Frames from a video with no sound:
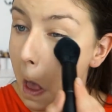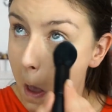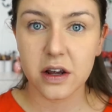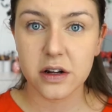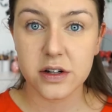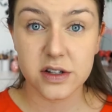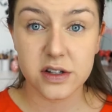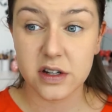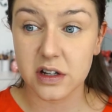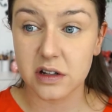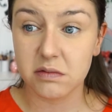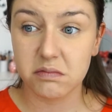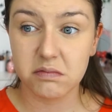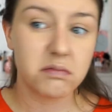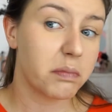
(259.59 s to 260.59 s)
I just did
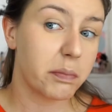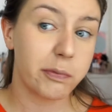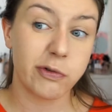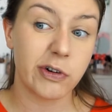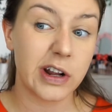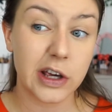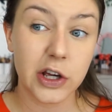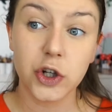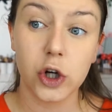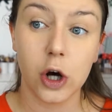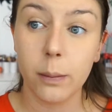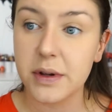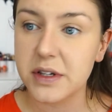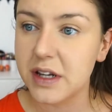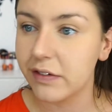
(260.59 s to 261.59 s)
a pretty good
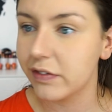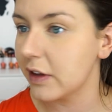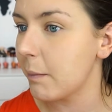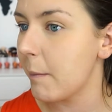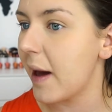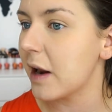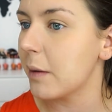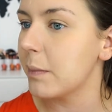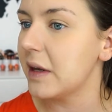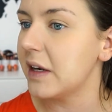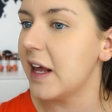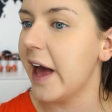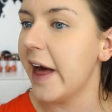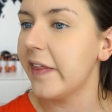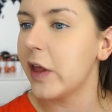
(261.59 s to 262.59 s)
job. It's definitely matted me
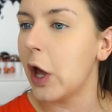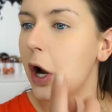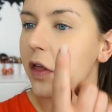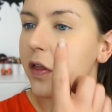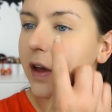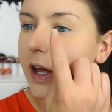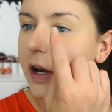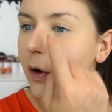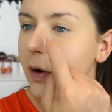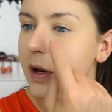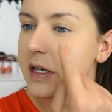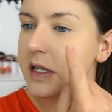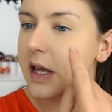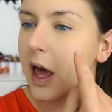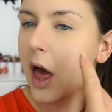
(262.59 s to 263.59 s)
down. The only thing I
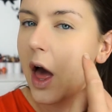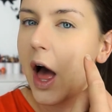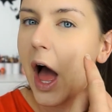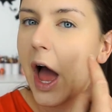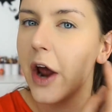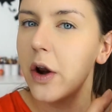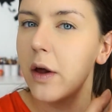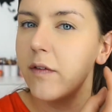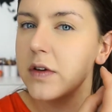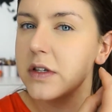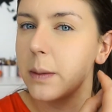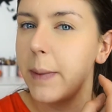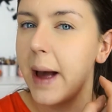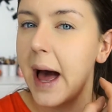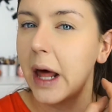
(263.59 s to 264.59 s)
noticed, I don't know if it's
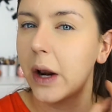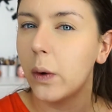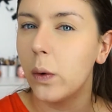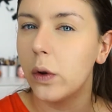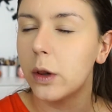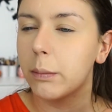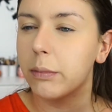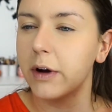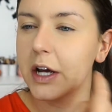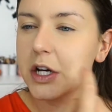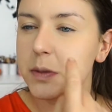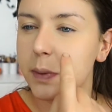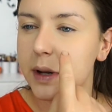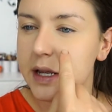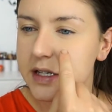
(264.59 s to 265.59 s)
the powder or the
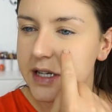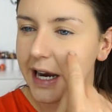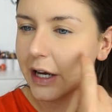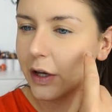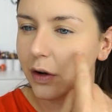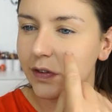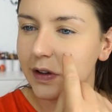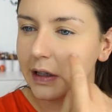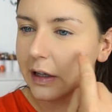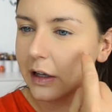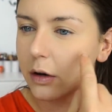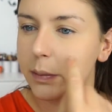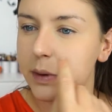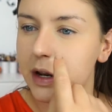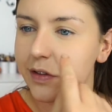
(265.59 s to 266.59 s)
brush, but it's taken off a
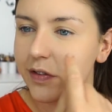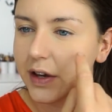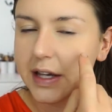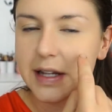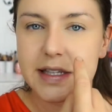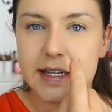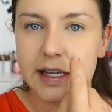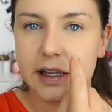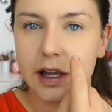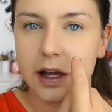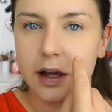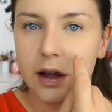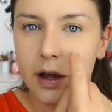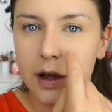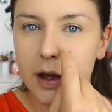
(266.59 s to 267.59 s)
little bit of the
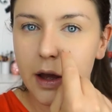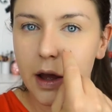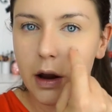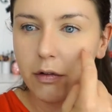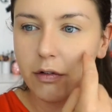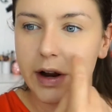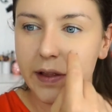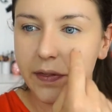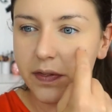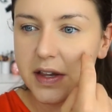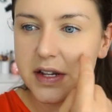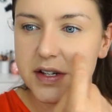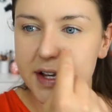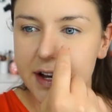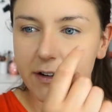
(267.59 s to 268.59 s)
concealer around
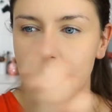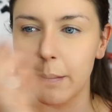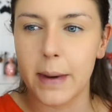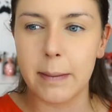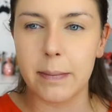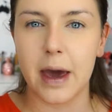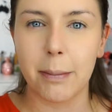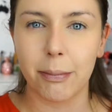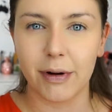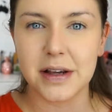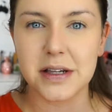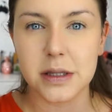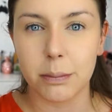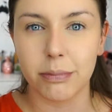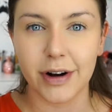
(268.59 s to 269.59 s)
this area. Maybe I
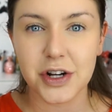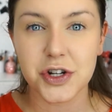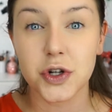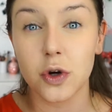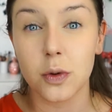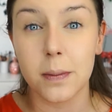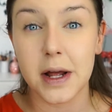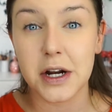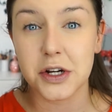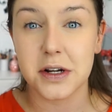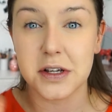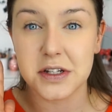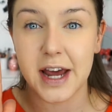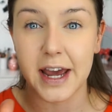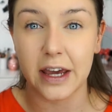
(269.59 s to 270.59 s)
pressed the brush too much and
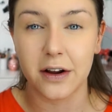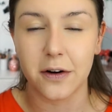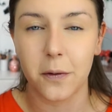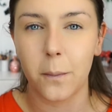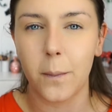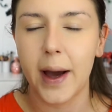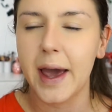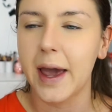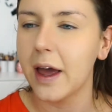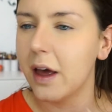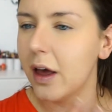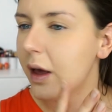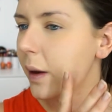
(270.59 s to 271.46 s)
it's taken it away.